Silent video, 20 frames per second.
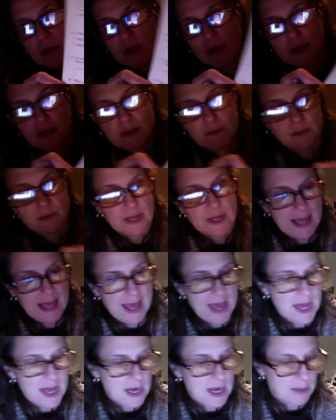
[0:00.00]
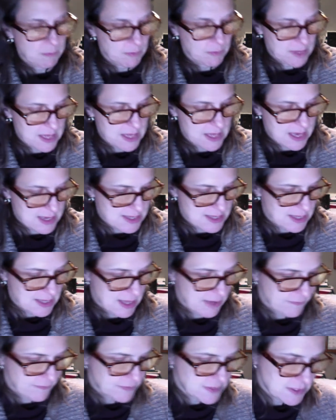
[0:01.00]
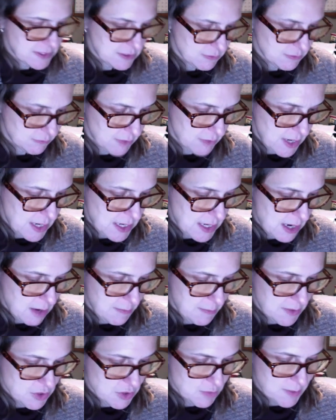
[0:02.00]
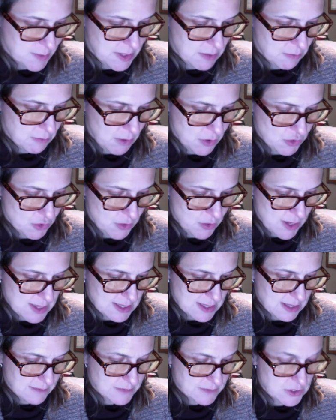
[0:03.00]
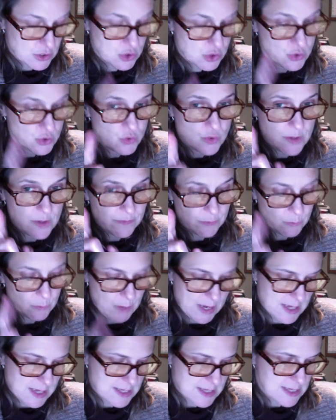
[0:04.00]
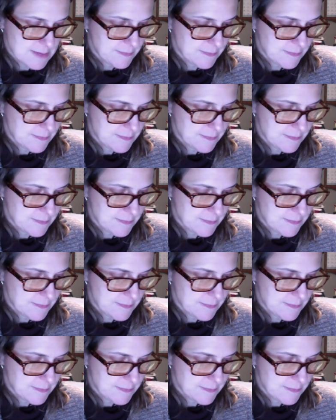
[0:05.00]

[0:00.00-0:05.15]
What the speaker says: Then we're going to add up what he has left. Write how much money Roger has left in 2 different ways.